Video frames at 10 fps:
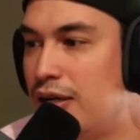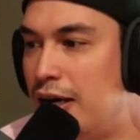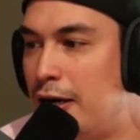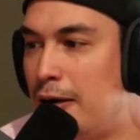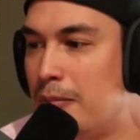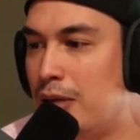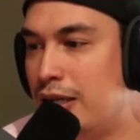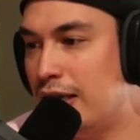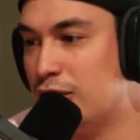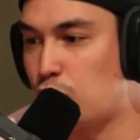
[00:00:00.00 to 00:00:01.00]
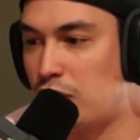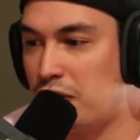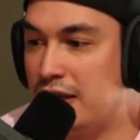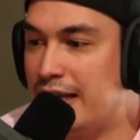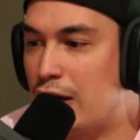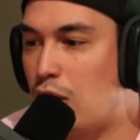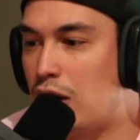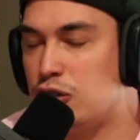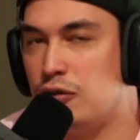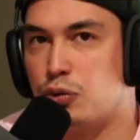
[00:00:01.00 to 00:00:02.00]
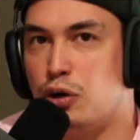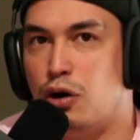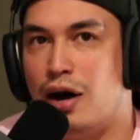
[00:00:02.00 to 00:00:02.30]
and sort of fit that crossover role.